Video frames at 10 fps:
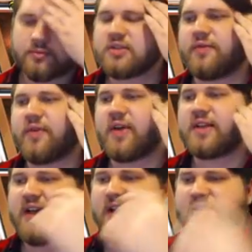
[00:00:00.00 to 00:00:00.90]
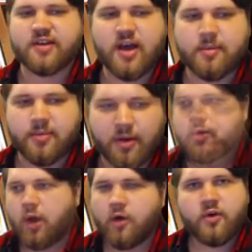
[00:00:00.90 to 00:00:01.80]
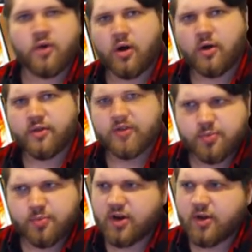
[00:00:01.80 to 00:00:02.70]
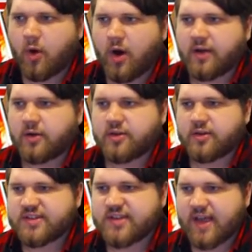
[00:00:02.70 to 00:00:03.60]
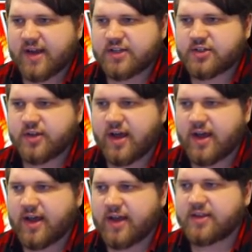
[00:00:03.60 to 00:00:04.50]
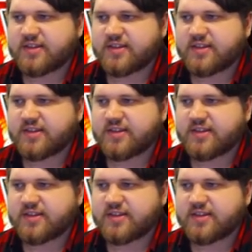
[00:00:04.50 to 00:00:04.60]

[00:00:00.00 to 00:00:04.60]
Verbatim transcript: It's a fantastic combo. Overall, this is pretty wild. This is actually kind of